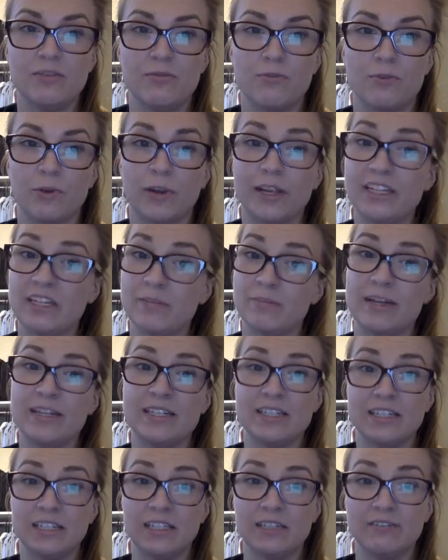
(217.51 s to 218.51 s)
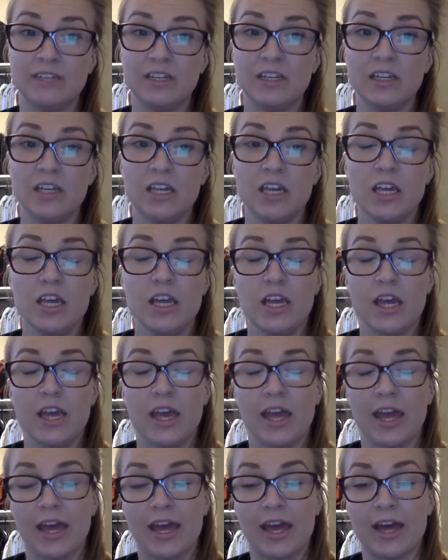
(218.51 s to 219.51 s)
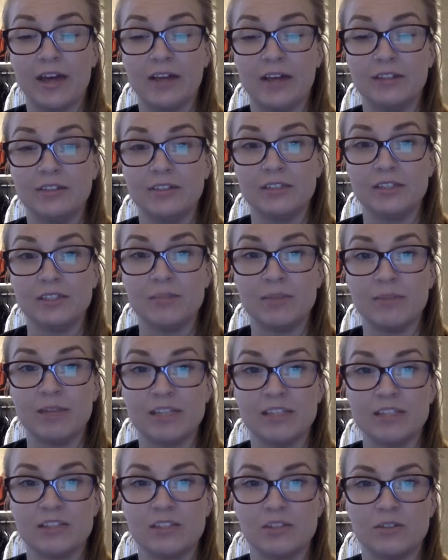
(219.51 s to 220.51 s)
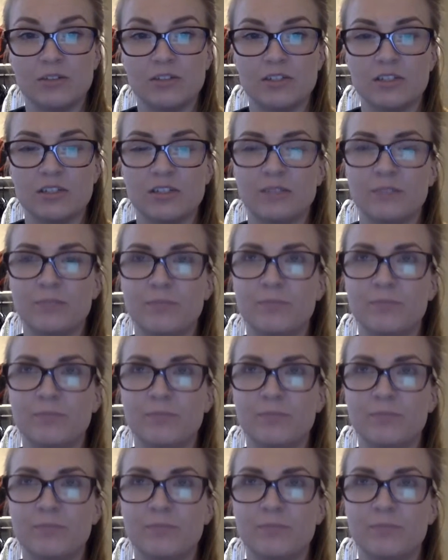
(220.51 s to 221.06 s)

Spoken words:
for independent living, and it makes it so it's a